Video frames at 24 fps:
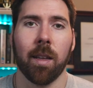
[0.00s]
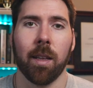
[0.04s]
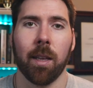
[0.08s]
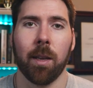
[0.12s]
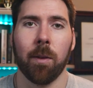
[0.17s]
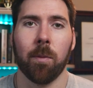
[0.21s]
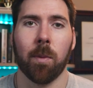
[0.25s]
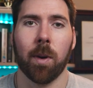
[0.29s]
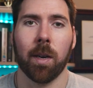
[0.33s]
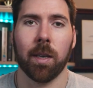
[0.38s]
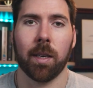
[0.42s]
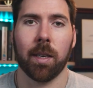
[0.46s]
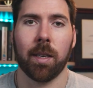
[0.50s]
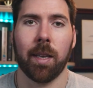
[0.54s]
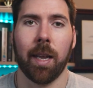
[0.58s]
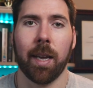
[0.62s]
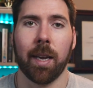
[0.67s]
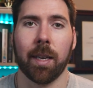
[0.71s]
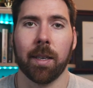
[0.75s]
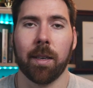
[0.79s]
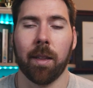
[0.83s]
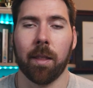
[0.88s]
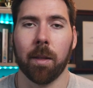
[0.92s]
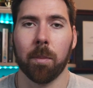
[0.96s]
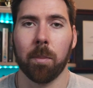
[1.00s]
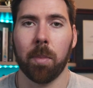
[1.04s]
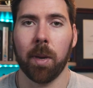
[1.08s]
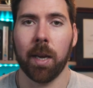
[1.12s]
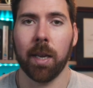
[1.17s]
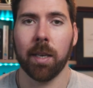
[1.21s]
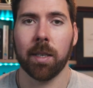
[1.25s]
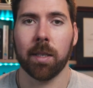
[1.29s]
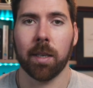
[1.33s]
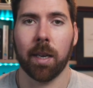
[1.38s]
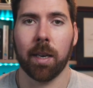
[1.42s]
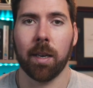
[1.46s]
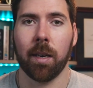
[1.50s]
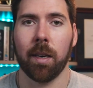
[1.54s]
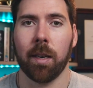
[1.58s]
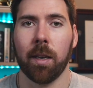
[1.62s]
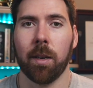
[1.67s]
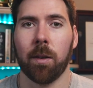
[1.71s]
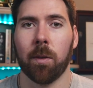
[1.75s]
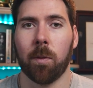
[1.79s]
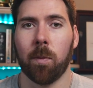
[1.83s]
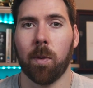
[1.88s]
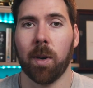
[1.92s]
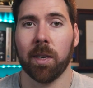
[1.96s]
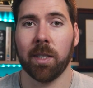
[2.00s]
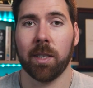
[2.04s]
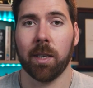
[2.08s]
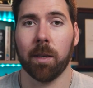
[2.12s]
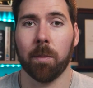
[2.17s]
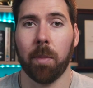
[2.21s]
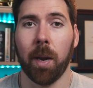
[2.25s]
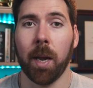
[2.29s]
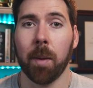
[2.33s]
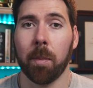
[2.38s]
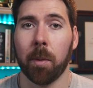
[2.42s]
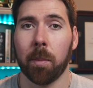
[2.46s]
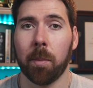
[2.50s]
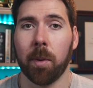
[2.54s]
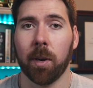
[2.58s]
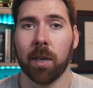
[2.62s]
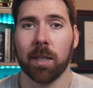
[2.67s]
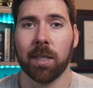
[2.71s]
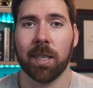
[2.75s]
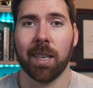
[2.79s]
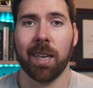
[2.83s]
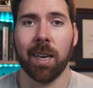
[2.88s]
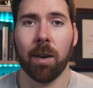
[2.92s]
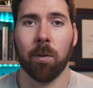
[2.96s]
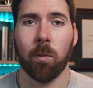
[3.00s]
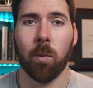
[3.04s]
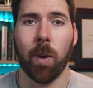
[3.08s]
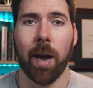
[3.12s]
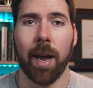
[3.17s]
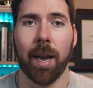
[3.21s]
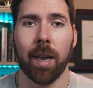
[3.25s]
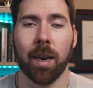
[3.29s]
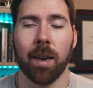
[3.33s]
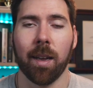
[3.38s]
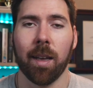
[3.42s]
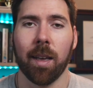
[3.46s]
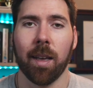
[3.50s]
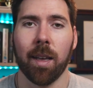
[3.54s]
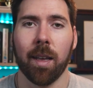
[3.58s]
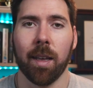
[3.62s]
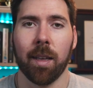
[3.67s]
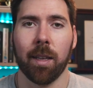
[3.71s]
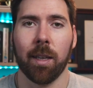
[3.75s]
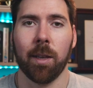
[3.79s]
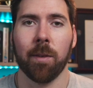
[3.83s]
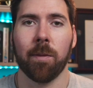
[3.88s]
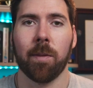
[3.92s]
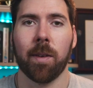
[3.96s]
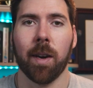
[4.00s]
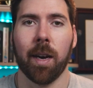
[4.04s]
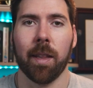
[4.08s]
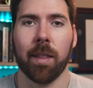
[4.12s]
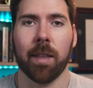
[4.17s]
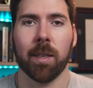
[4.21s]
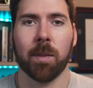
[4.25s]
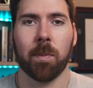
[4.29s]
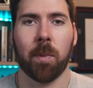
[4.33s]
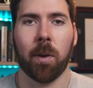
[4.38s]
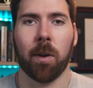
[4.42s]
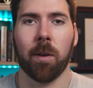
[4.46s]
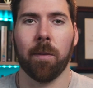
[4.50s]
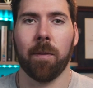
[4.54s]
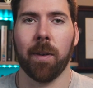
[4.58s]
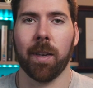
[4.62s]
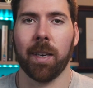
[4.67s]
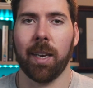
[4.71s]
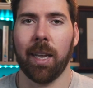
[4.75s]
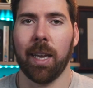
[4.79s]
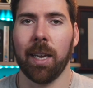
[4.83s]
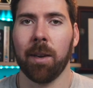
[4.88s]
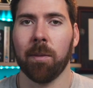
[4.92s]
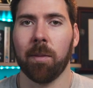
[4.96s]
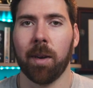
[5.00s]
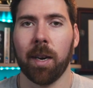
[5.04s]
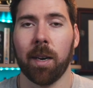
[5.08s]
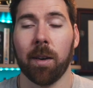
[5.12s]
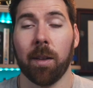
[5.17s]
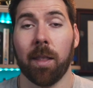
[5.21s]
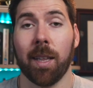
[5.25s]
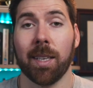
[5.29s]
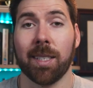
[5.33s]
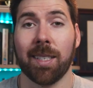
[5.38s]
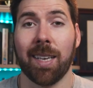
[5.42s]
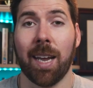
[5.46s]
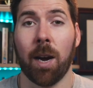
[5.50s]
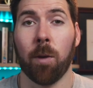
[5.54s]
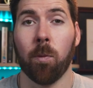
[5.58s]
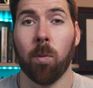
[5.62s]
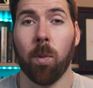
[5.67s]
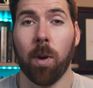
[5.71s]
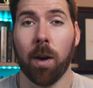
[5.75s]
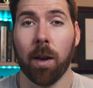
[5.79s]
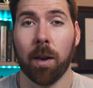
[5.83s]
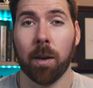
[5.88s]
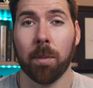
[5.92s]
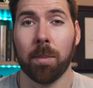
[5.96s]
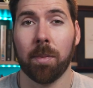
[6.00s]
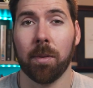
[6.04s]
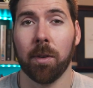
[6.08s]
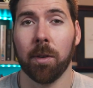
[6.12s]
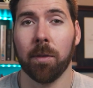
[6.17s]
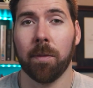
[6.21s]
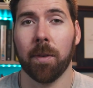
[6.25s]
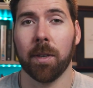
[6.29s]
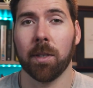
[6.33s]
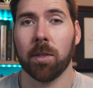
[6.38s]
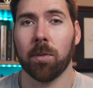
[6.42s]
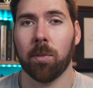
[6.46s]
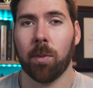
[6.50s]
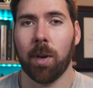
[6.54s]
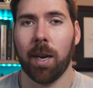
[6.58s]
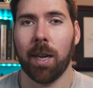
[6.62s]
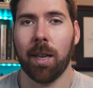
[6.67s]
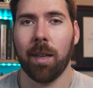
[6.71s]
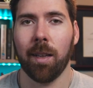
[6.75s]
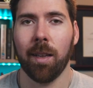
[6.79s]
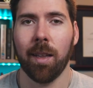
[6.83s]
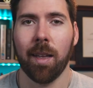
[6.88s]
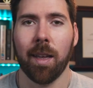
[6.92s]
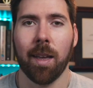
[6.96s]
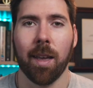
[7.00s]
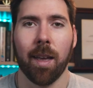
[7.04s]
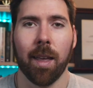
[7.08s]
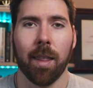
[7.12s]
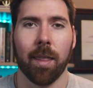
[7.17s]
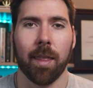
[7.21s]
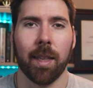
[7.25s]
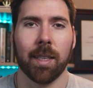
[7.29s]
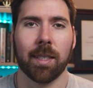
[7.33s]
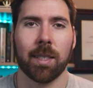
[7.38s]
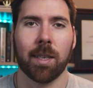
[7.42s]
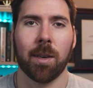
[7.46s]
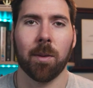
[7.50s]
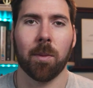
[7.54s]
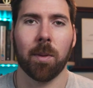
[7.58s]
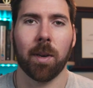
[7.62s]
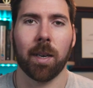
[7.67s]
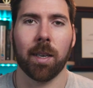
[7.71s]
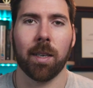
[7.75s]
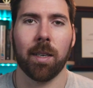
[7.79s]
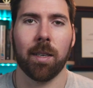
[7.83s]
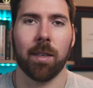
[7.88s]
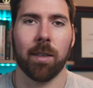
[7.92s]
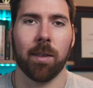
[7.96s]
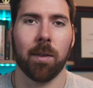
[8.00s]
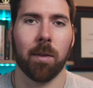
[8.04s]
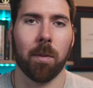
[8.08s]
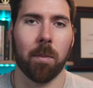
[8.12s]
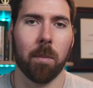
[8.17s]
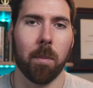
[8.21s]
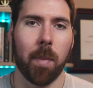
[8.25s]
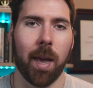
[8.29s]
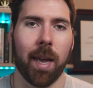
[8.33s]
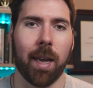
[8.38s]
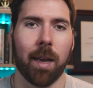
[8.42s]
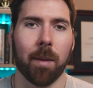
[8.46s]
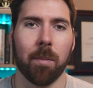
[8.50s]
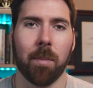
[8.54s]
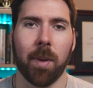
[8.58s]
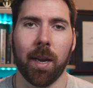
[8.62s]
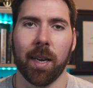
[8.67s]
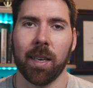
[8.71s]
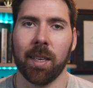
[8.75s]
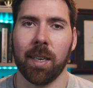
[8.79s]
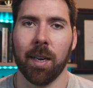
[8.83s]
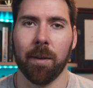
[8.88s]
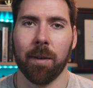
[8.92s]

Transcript: you want to take it to the beach and you don't want your paper books to get wet, you've got this perfect e-reader that's now waterproof as well that's going to make a big